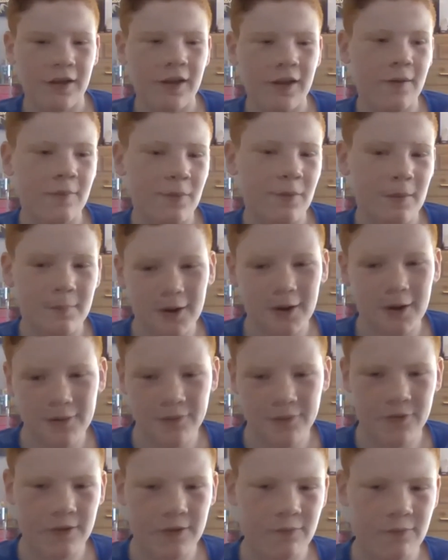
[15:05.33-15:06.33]
get my
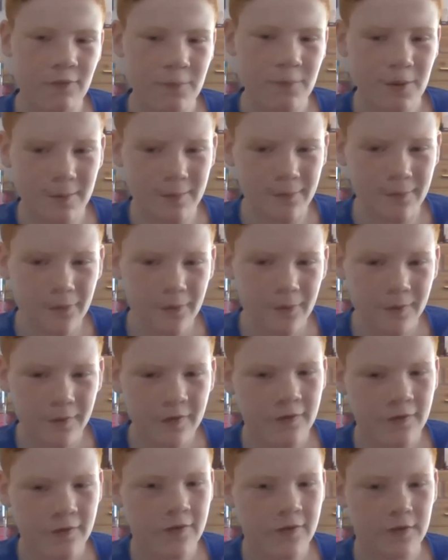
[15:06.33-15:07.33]
bravery from him
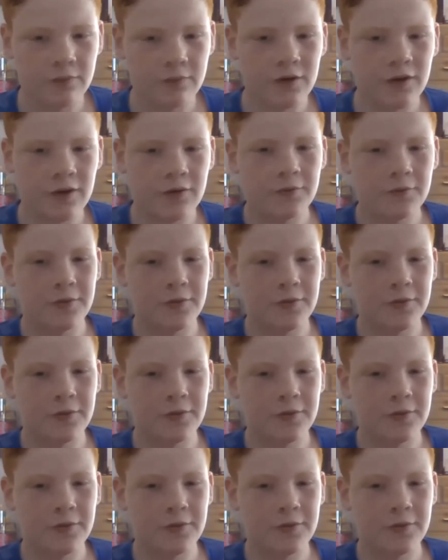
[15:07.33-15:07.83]
as well.